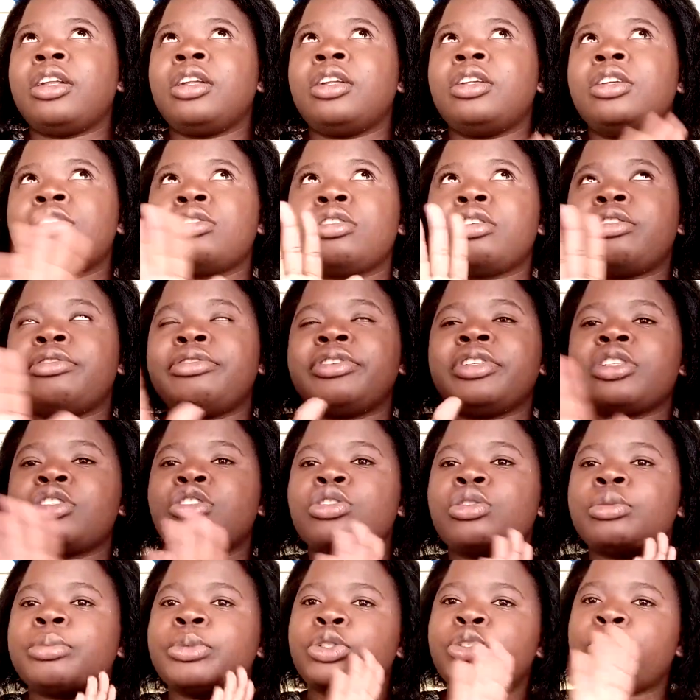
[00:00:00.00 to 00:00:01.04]
yourself under
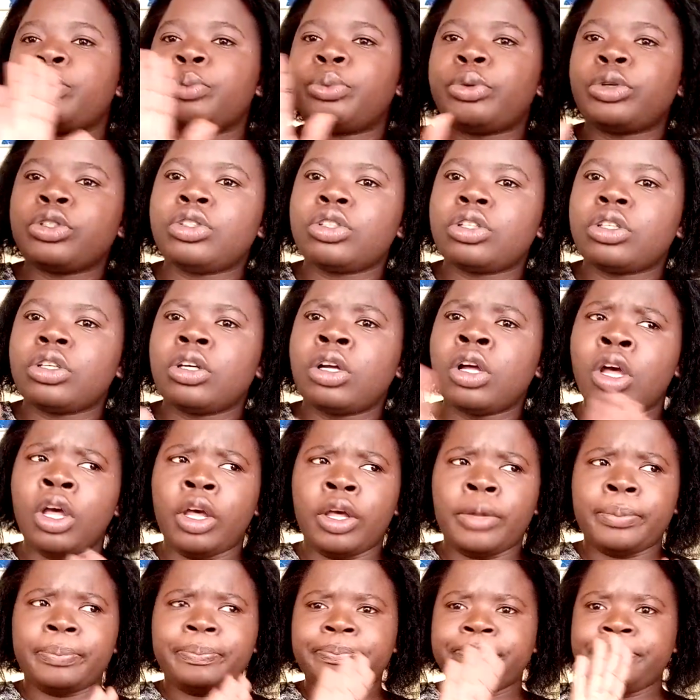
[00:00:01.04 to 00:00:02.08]
so much pressure
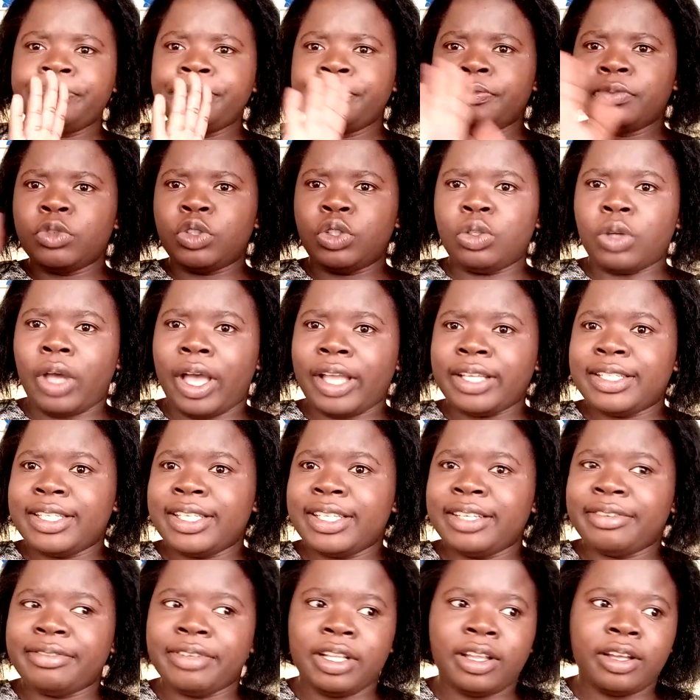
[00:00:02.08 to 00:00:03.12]
to
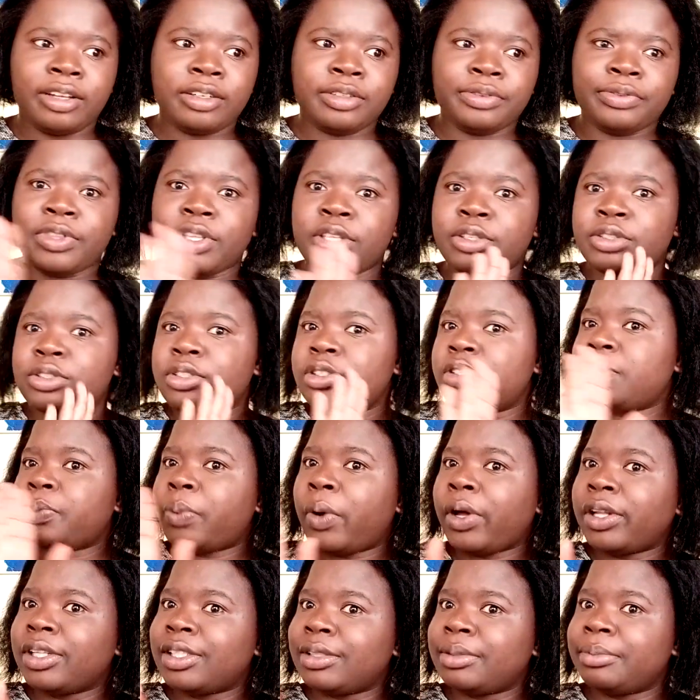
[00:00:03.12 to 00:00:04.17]
achieve a lot of things this
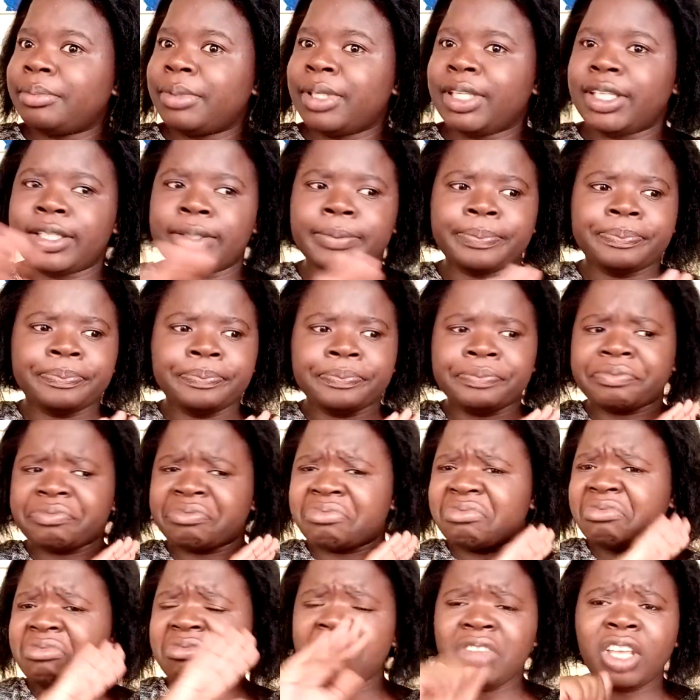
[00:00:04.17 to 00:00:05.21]
pandemic.
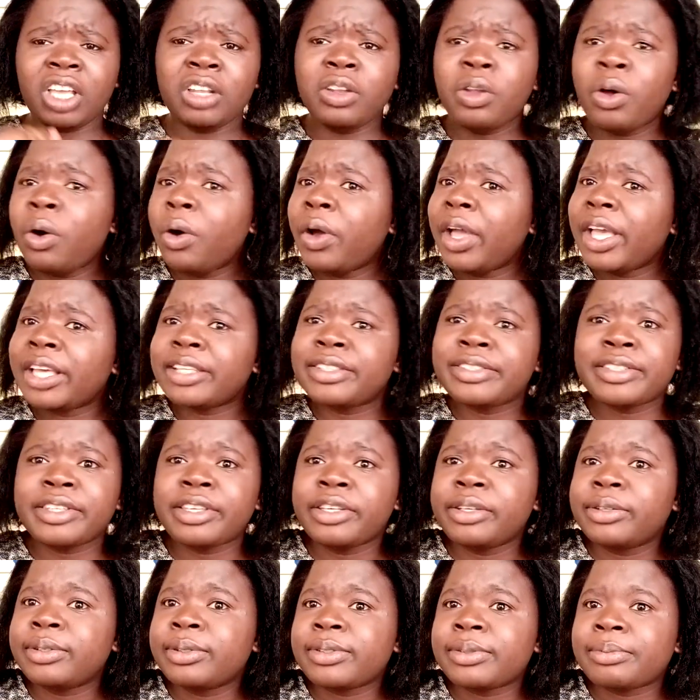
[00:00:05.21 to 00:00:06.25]
No,
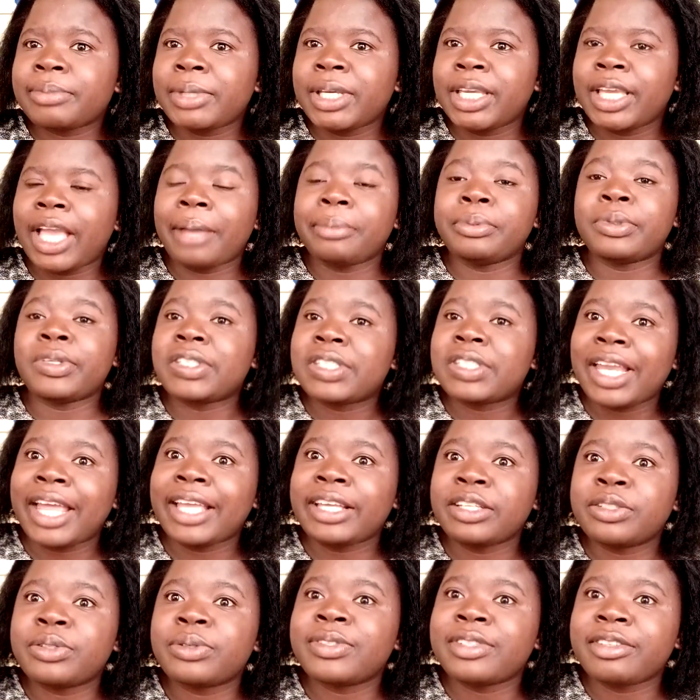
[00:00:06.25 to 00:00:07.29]
excuse me, I'm just
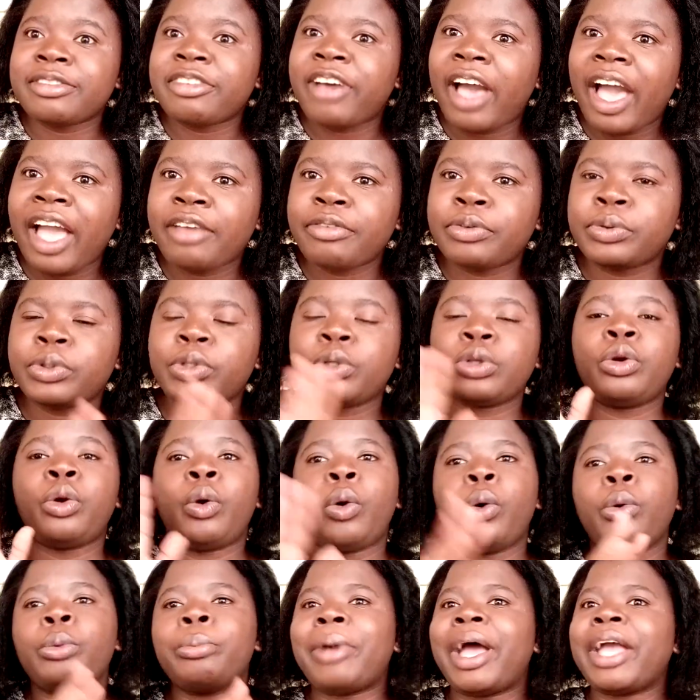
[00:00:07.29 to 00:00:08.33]
trying to survive. We're not
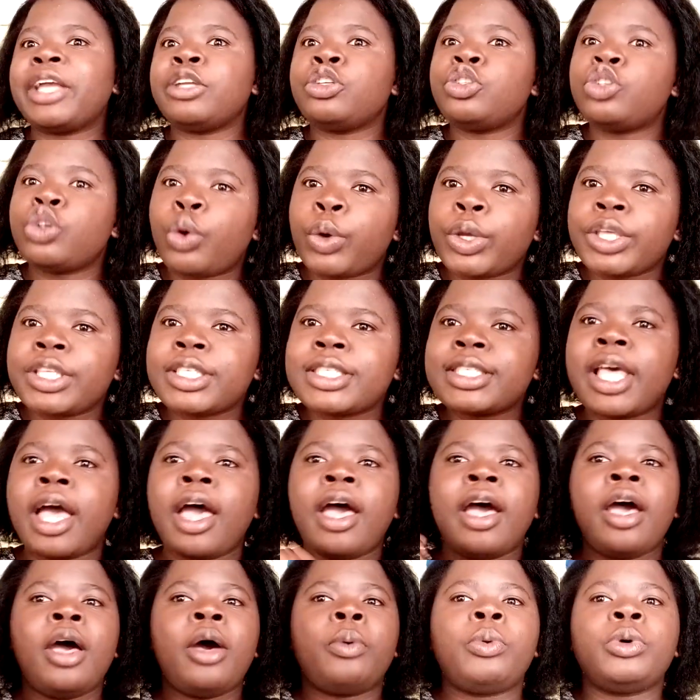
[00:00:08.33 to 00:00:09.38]
home by choice.
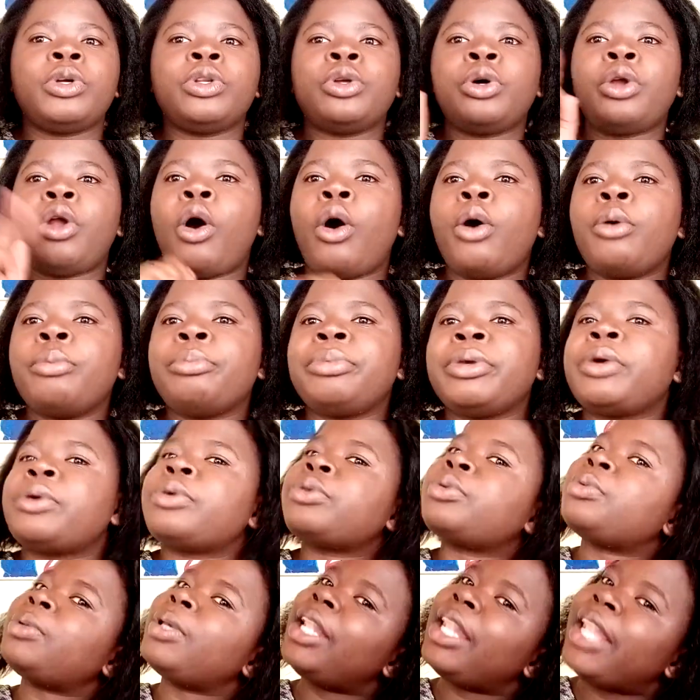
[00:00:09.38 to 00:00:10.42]
We're not home
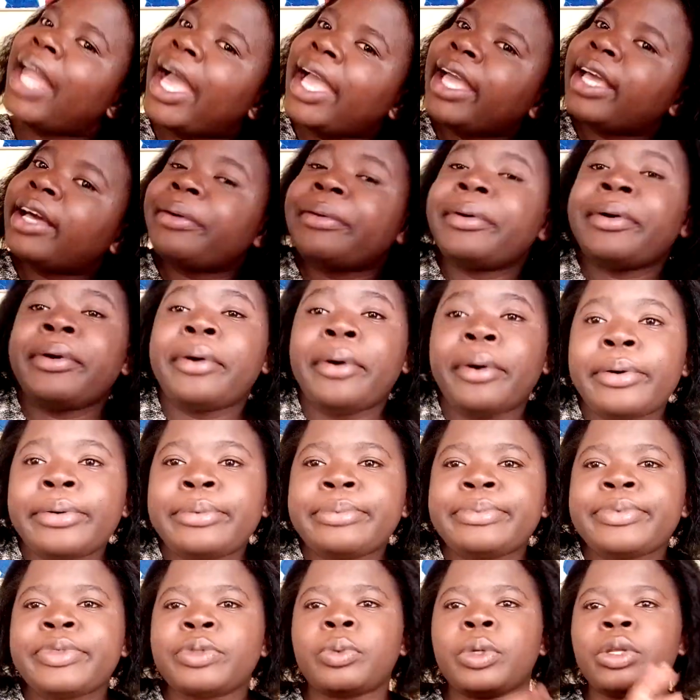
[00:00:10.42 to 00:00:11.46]
because we like our
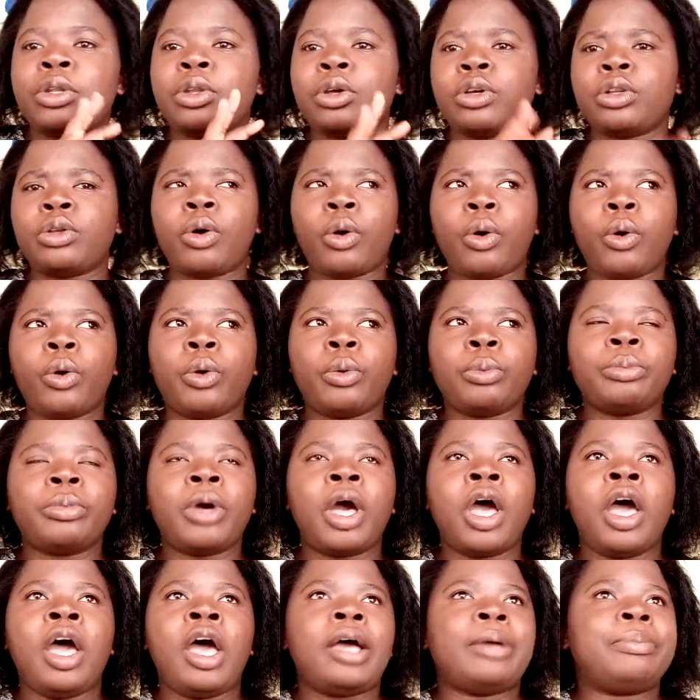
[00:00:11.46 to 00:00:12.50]
homes. We're not home
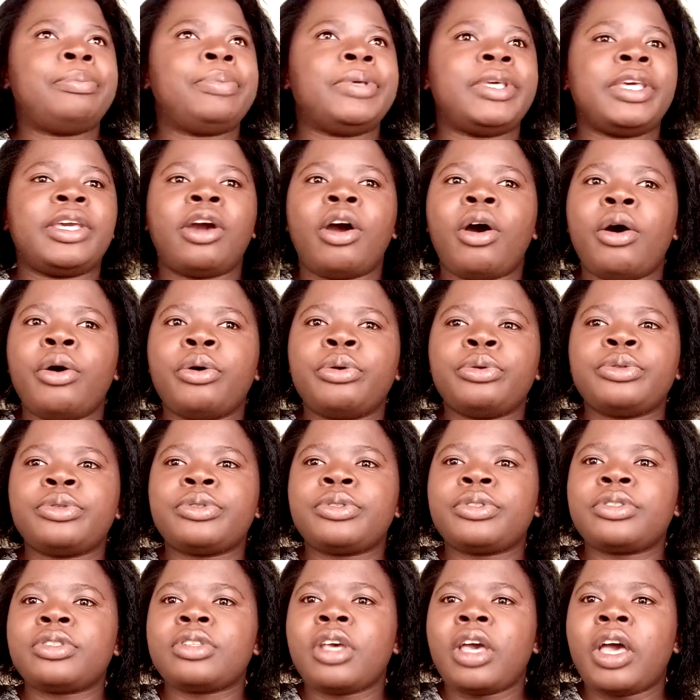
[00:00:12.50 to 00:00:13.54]

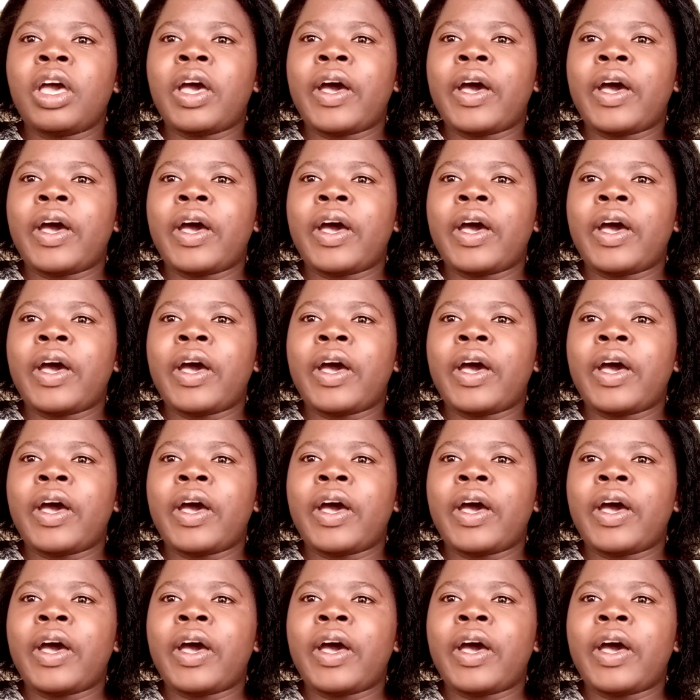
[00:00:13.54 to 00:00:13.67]
because